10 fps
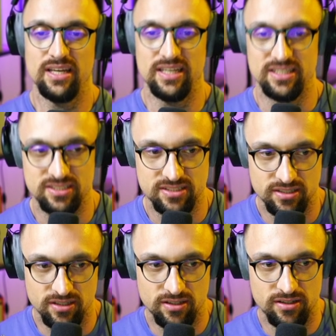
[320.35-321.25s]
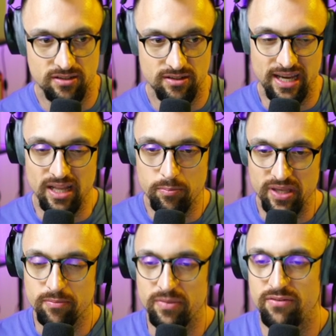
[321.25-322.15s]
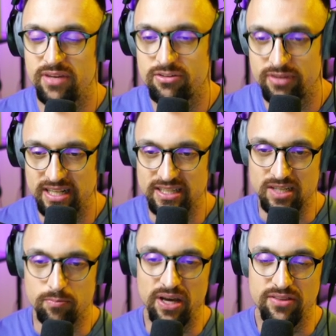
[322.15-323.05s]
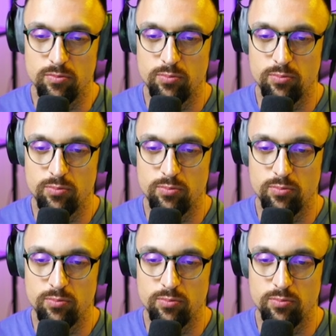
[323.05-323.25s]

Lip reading: is helping me recreating better